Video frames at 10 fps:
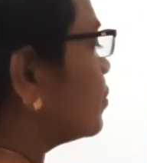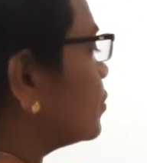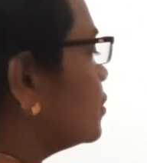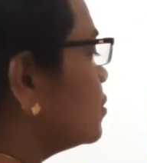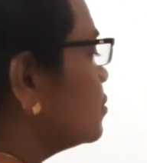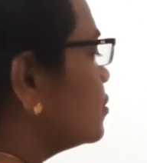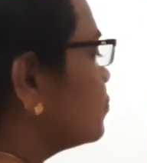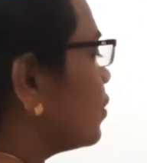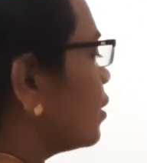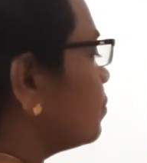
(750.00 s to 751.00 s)
So this
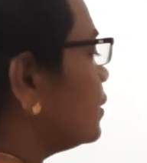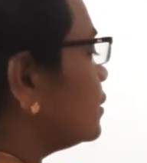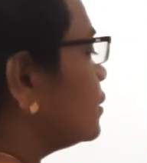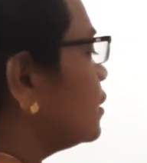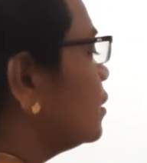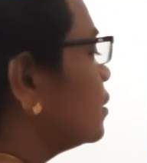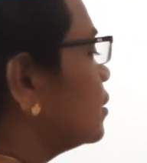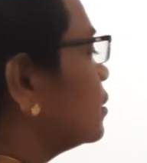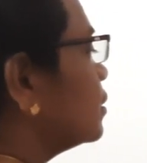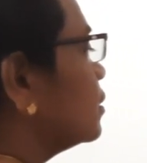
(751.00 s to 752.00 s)
is 5 meter,
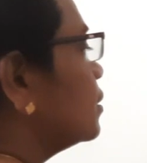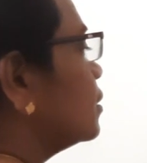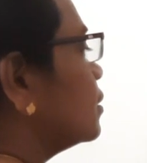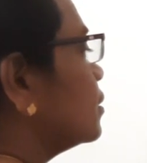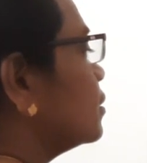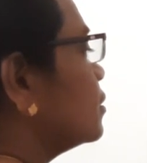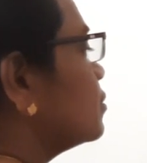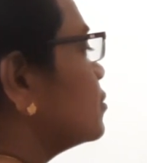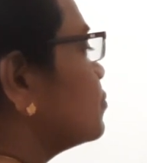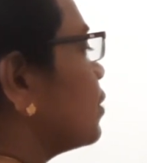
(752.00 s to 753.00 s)

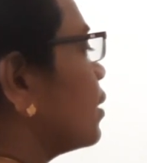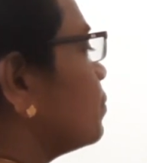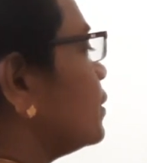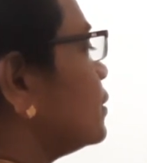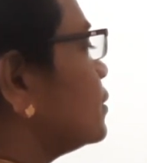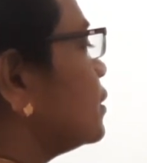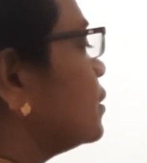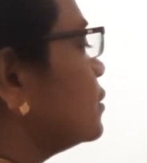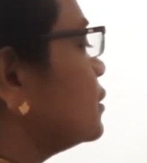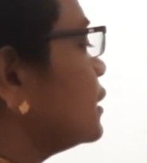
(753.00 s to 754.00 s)
this is 5
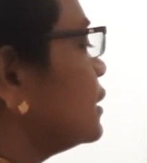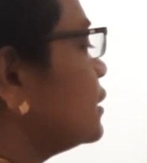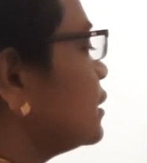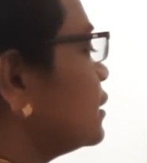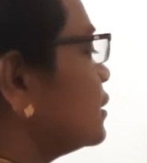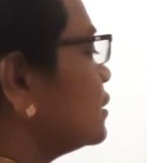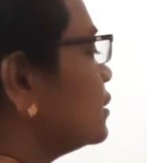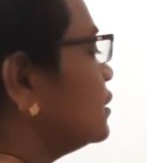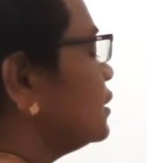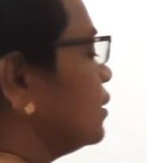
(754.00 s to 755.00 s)
meter, the center is
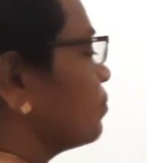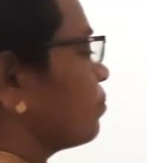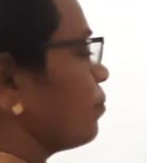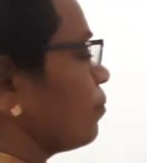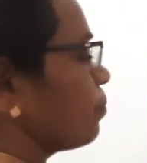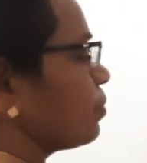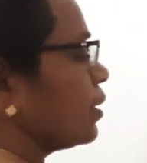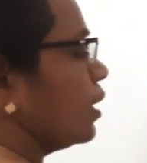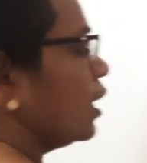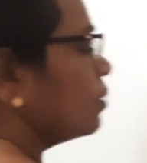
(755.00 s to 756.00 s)
G.
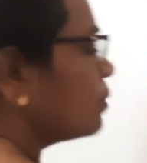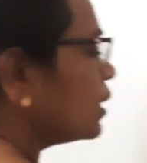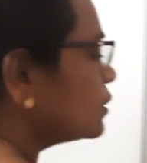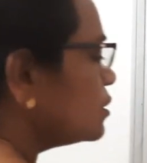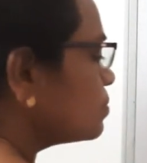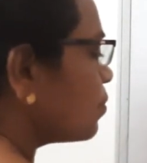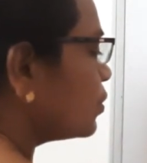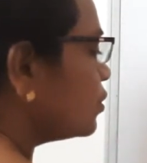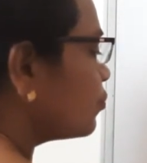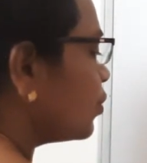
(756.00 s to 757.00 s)
I will mark this
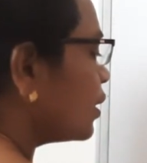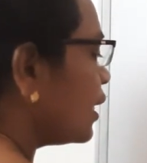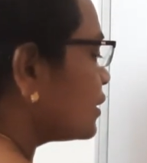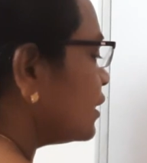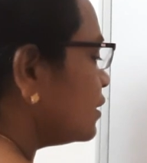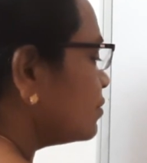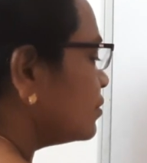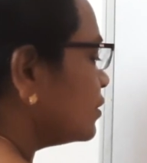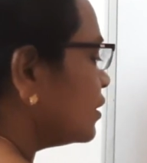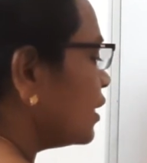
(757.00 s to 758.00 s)
point of contact
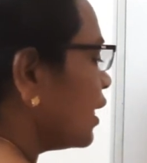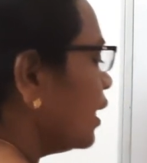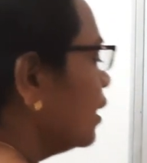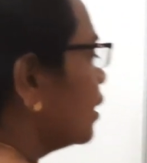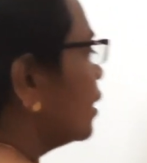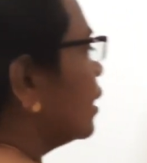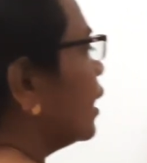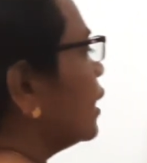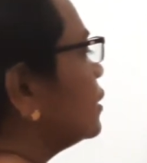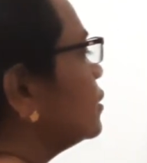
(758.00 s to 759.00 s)
as A
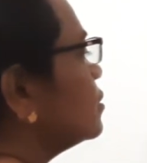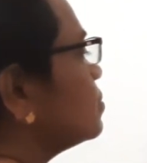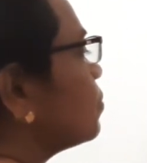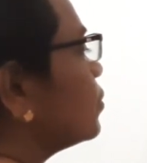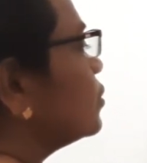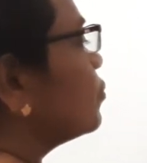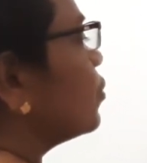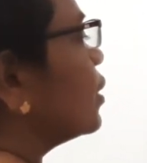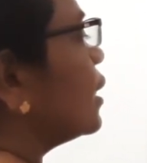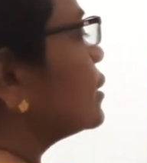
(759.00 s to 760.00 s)
and this point of
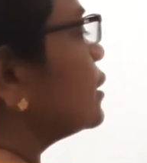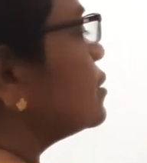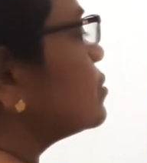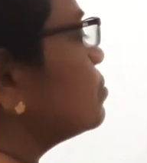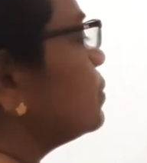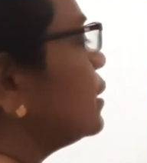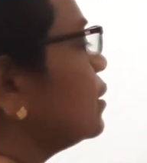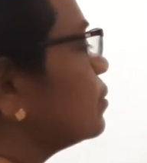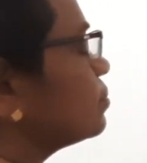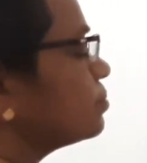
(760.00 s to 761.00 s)
contact as B.